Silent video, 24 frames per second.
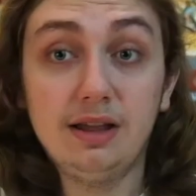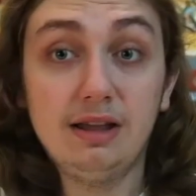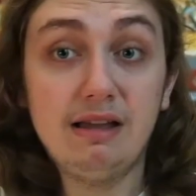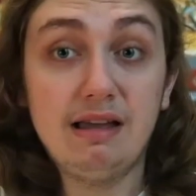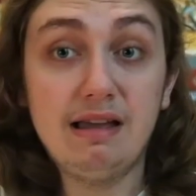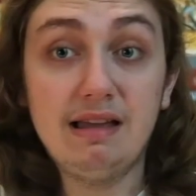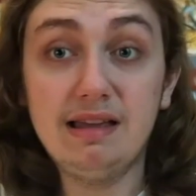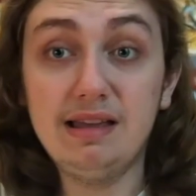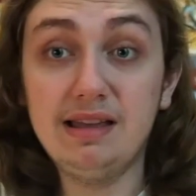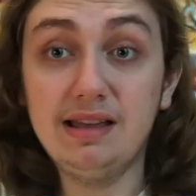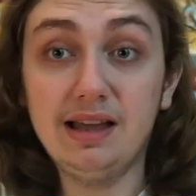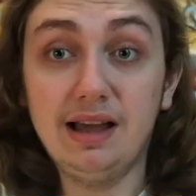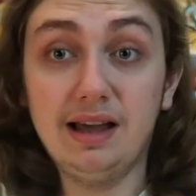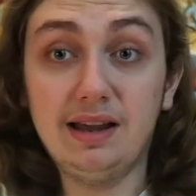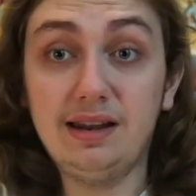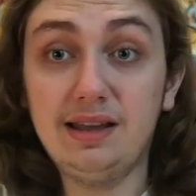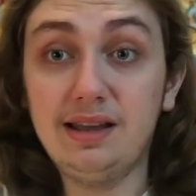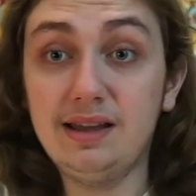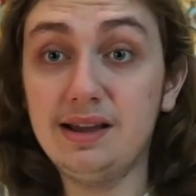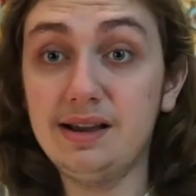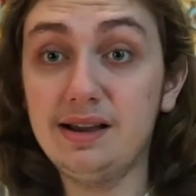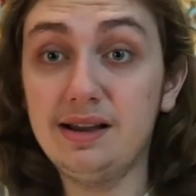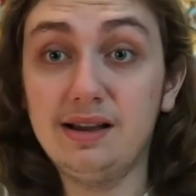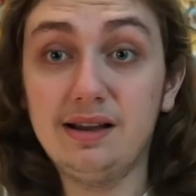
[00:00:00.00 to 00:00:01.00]
He got
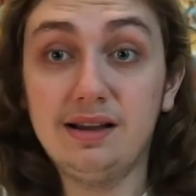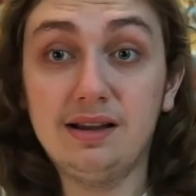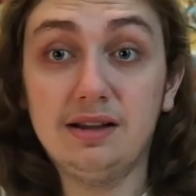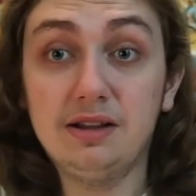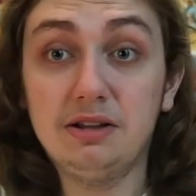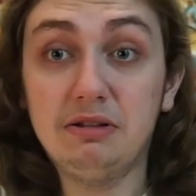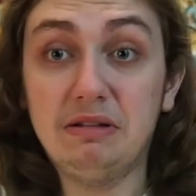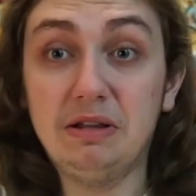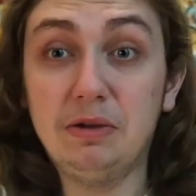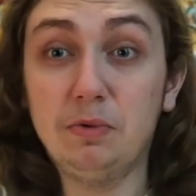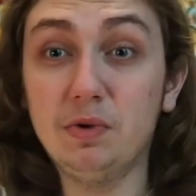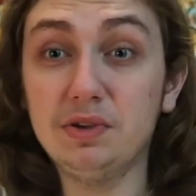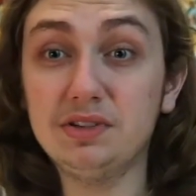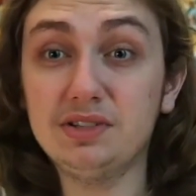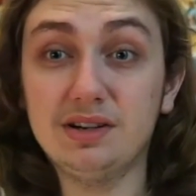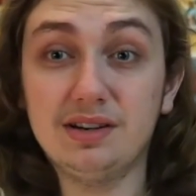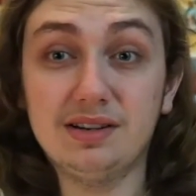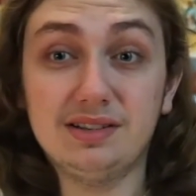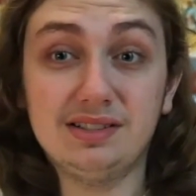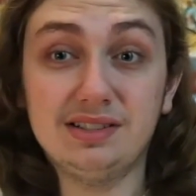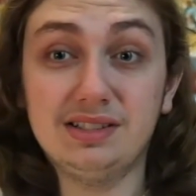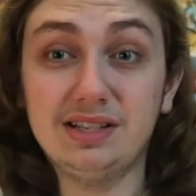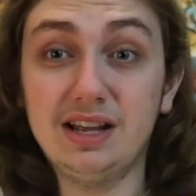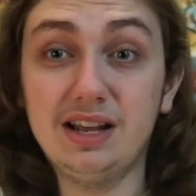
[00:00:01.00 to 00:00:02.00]
it wasn't a
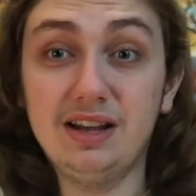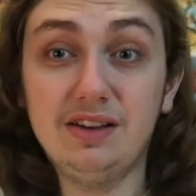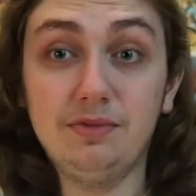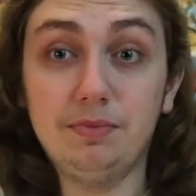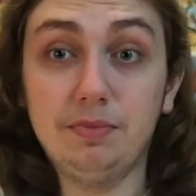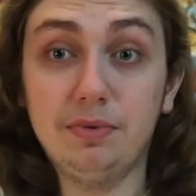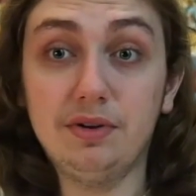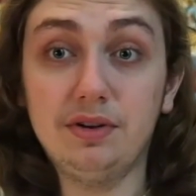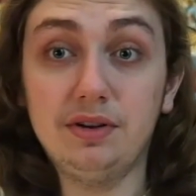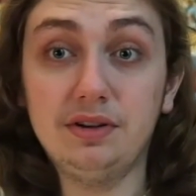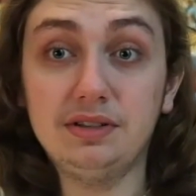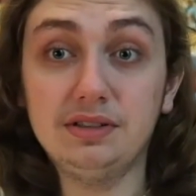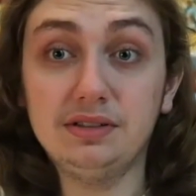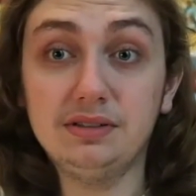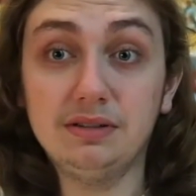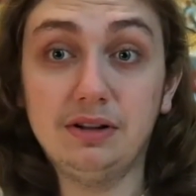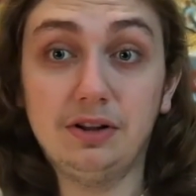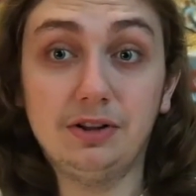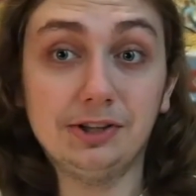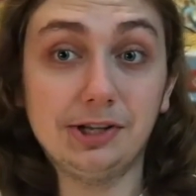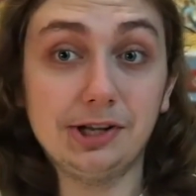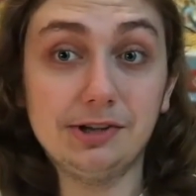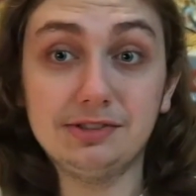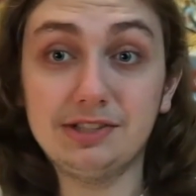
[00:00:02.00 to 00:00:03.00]
save, but he
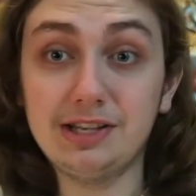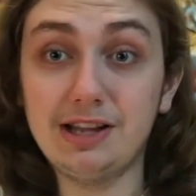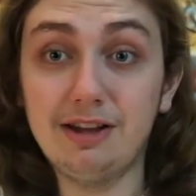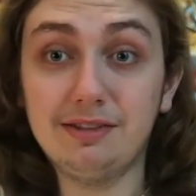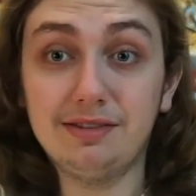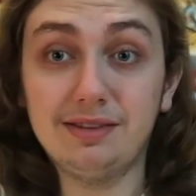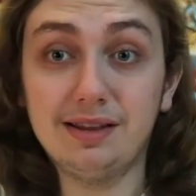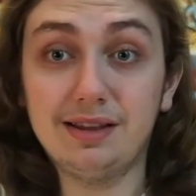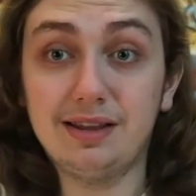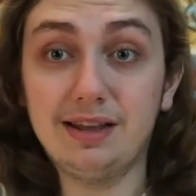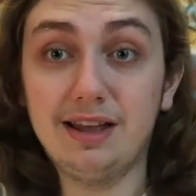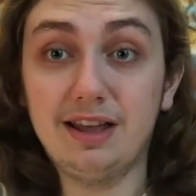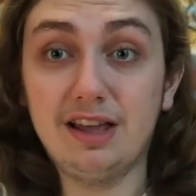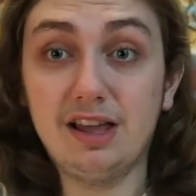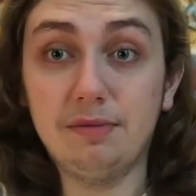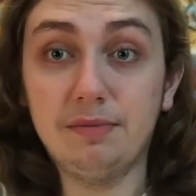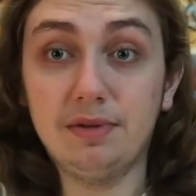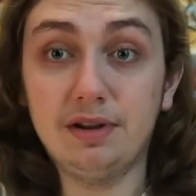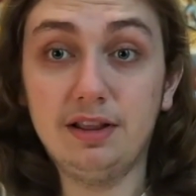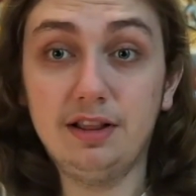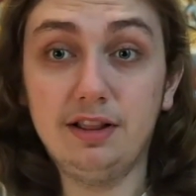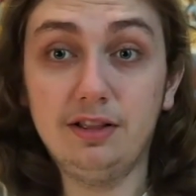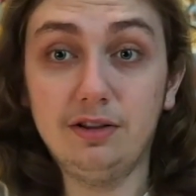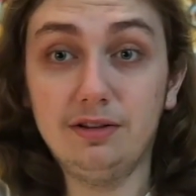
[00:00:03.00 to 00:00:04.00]
closed out the game, and
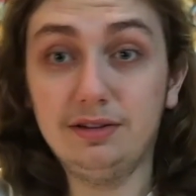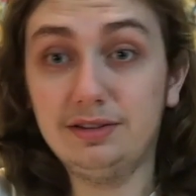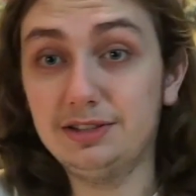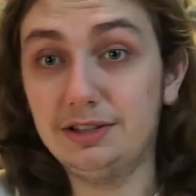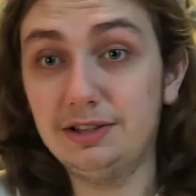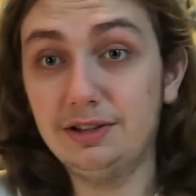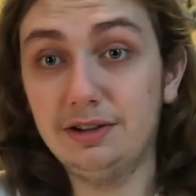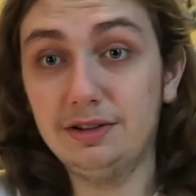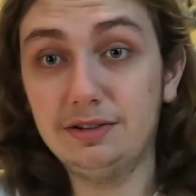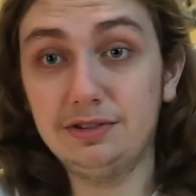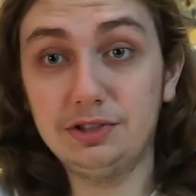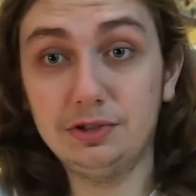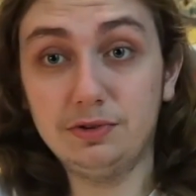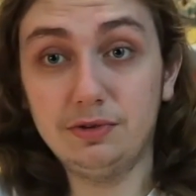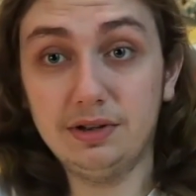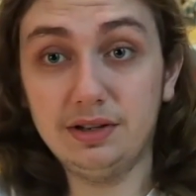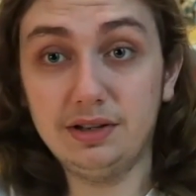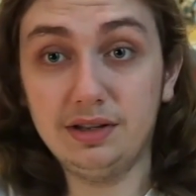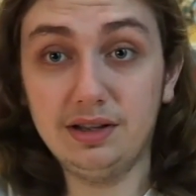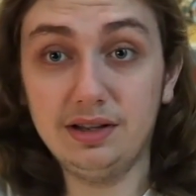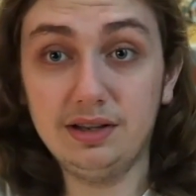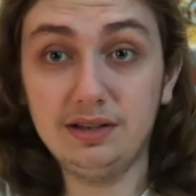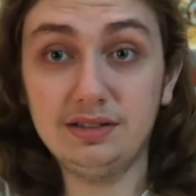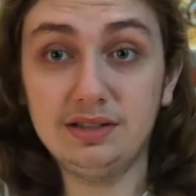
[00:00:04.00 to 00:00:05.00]
he looked good doing
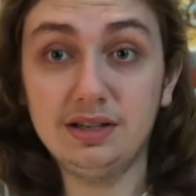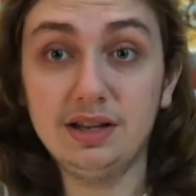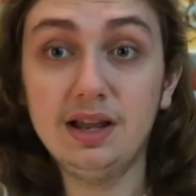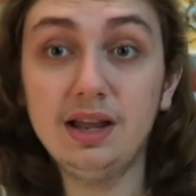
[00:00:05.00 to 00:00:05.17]
it.